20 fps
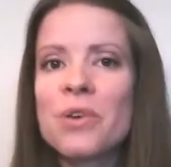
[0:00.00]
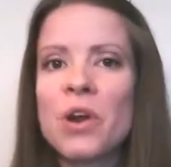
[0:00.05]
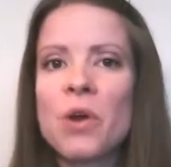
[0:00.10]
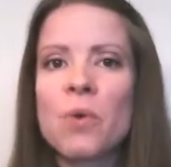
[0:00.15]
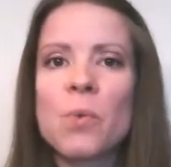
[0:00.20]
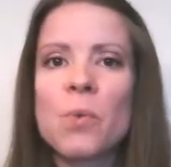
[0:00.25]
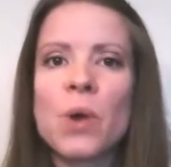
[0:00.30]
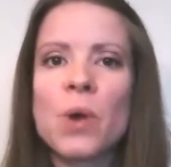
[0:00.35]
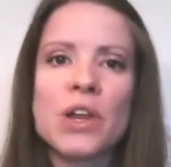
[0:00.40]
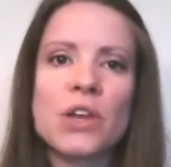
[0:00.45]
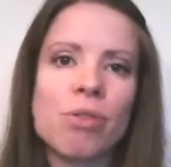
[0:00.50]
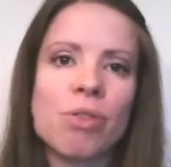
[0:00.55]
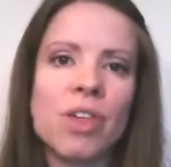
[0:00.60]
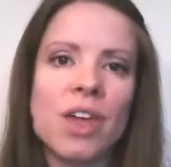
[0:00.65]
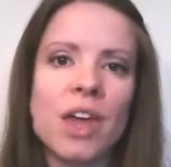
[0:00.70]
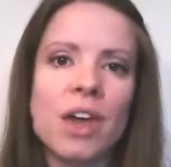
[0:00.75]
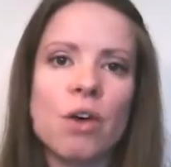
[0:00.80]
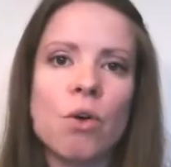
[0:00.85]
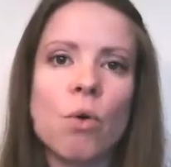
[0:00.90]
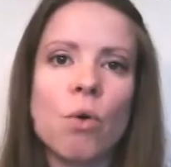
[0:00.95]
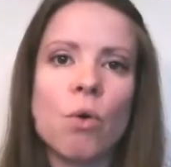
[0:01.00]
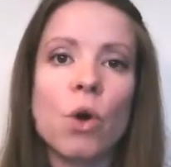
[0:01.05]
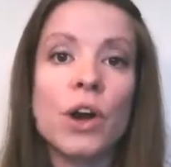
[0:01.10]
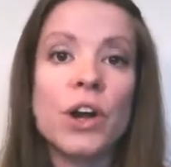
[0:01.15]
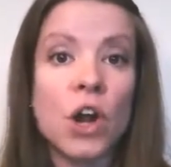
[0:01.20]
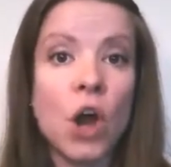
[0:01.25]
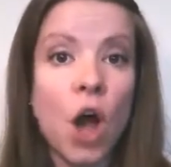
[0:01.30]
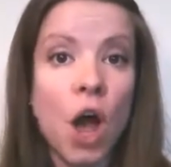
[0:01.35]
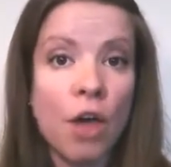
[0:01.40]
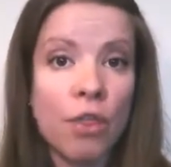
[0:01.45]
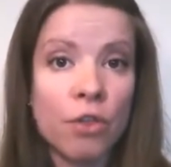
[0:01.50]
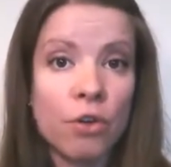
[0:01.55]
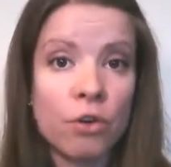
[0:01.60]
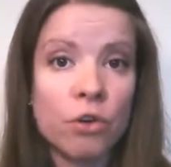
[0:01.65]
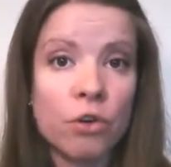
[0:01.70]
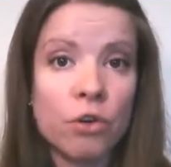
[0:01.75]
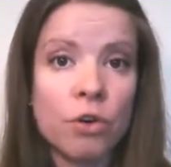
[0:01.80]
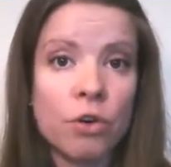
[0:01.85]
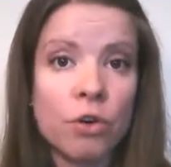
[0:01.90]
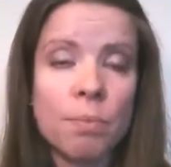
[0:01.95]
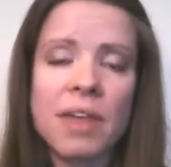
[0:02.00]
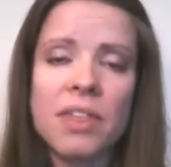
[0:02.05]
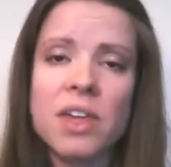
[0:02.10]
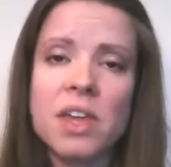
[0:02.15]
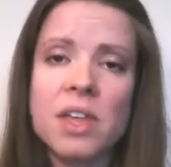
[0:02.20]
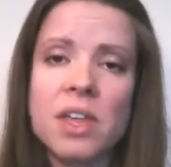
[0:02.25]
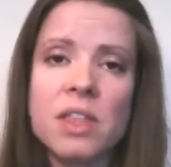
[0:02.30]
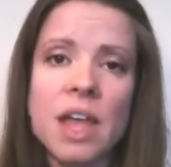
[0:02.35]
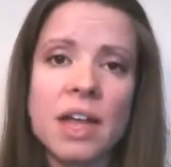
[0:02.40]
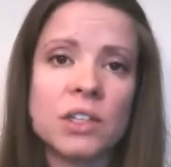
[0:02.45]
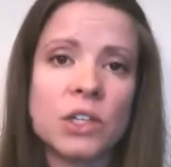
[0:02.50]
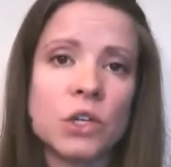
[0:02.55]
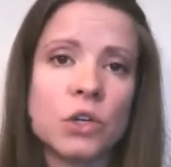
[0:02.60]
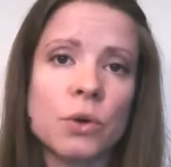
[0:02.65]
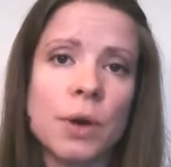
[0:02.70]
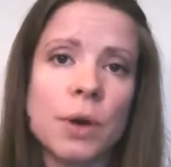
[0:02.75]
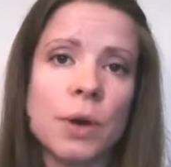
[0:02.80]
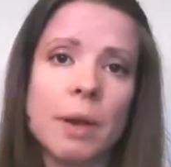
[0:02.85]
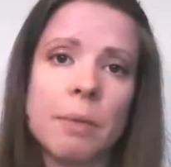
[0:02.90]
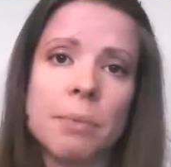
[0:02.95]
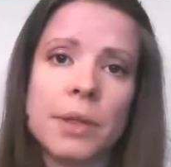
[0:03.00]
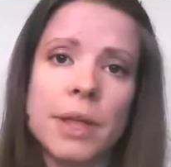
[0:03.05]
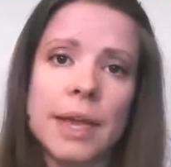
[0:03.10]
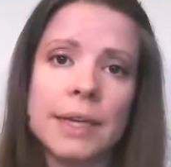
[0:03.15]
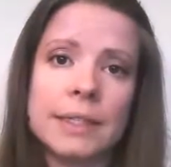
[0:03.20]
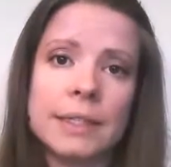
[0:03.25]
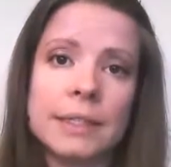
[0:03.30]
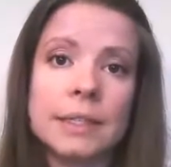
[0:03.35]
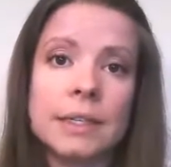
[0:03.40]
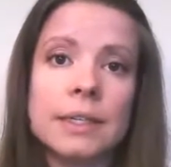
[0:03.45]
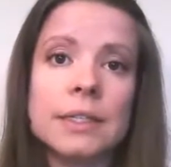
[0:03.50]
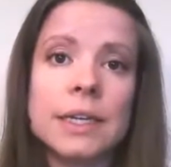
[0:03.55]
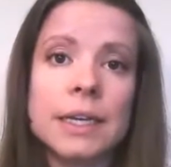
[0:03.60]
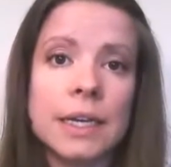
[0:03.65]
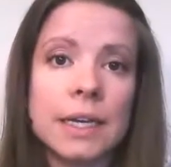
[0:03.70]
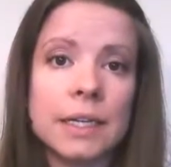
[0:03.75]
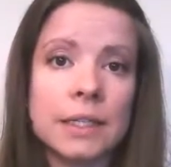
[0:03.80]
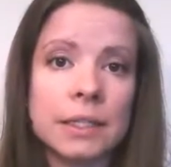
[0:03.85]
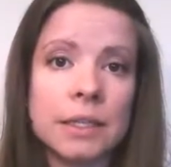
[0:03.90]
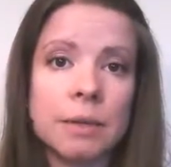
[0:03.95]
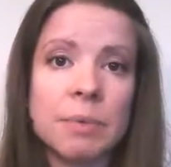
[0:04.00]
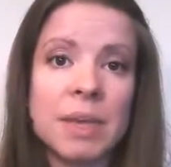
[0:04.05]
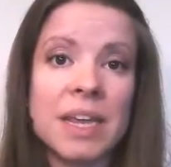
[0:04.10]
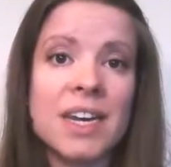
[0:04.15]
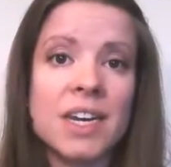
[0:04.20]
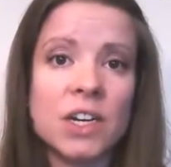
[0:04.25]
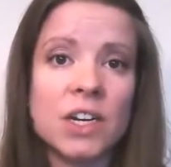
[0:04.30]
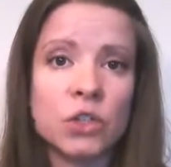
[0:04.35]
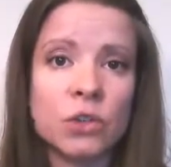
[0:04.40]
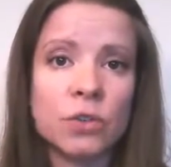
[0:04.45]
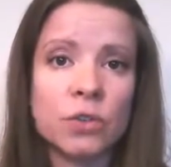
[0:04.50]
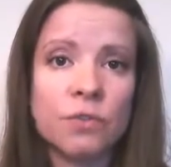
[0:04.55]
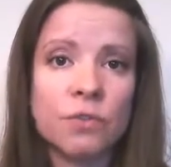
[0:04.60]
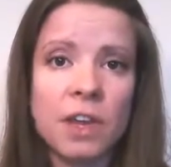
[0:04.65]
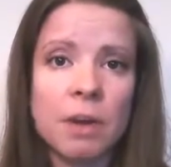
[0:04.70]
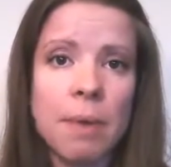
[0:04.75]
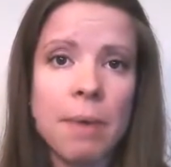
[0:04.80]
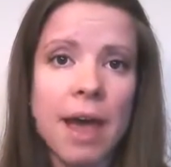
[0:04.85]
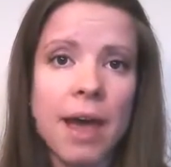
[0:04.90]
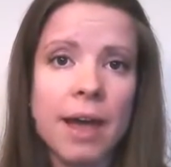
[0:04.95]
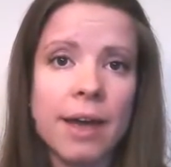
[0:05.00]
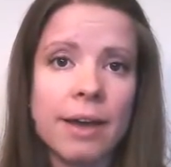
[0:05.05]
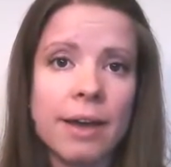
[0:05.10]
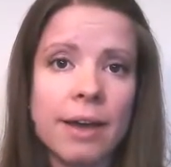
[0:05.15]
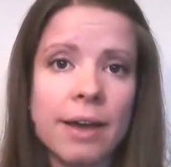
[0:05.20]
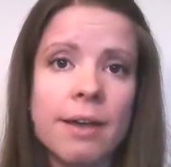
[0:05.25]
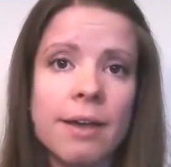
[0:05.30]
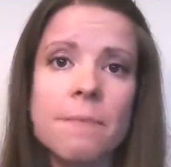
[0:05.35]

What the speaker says: What do you think? Or in an author group, I think that's a great place to get some initial feedback.